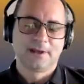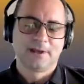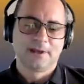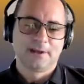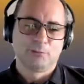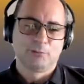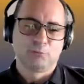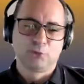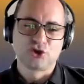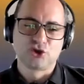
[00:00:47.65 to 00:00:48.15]

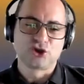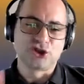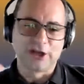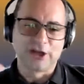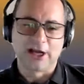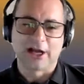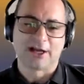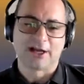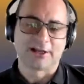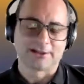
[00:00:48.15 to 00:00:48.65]
pushing
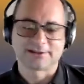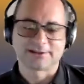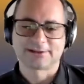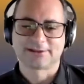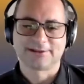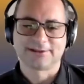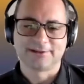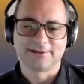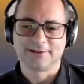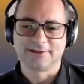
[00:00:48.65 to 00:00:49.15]
us
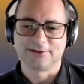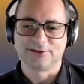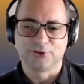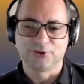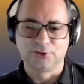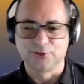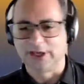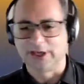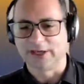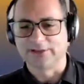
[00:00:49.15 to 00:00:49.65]
to
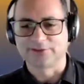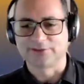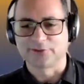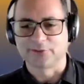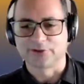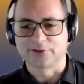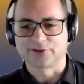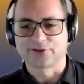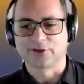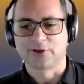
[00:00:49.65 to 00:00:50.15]
get
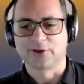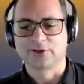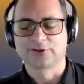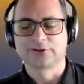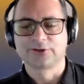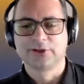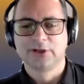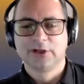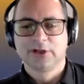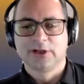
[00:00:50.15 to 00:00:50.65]
results,
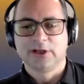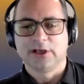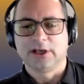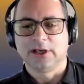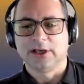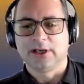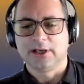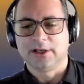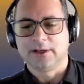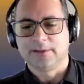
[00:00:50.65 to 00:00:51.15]

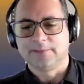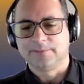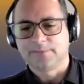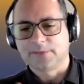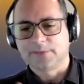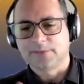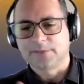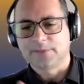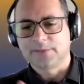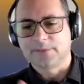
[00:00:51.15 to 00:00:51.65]

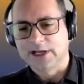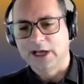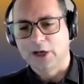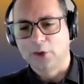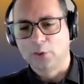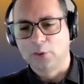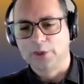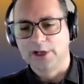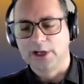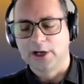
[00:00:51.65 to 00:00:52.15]
right now
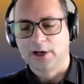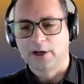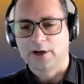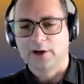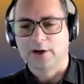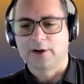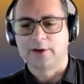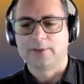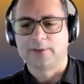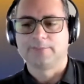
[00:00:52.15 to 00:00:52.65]
we are